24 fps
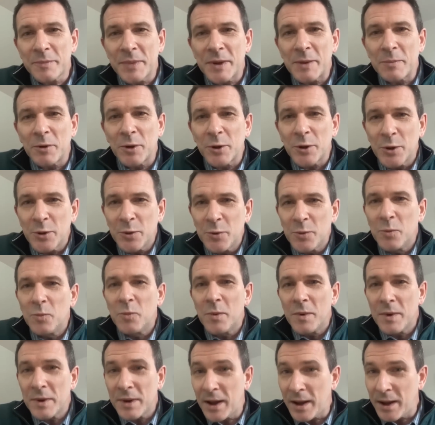people
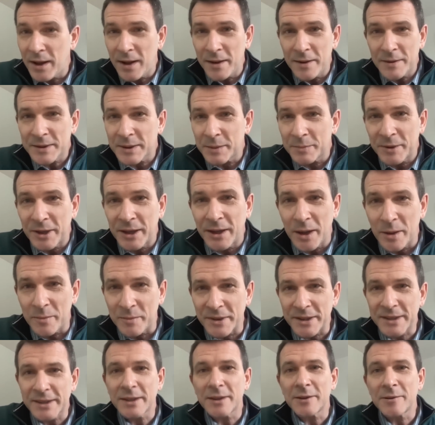who somebody like
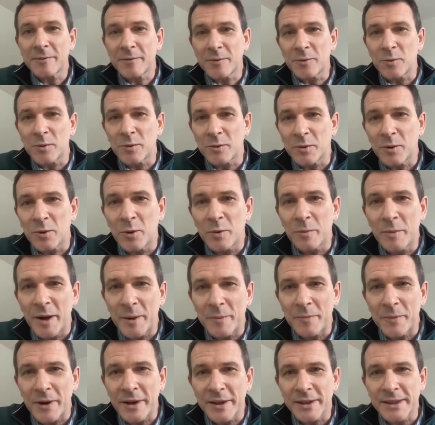myself or
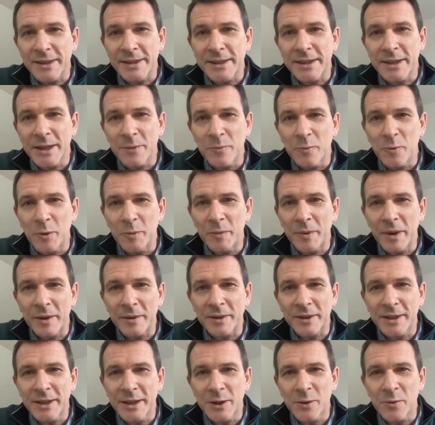my practice team would be
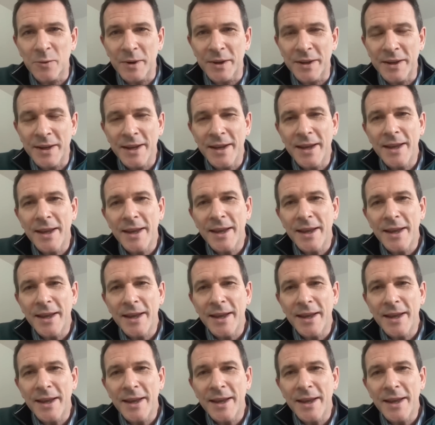able to deal with.